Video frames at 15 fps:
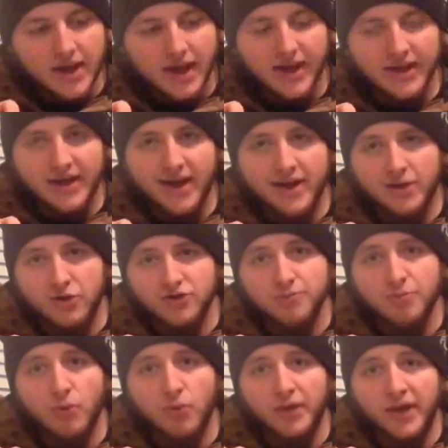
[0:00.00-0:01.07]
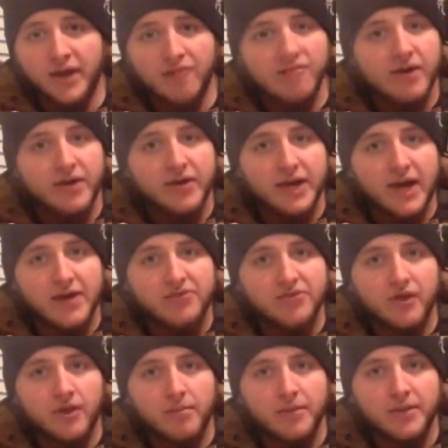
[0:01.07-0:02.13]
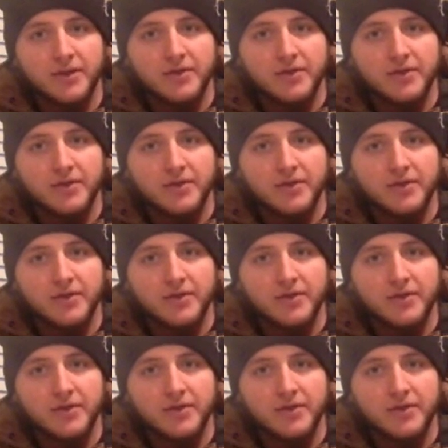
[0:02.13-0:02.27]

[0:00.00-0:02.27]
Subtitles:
And you're supporting a very nice company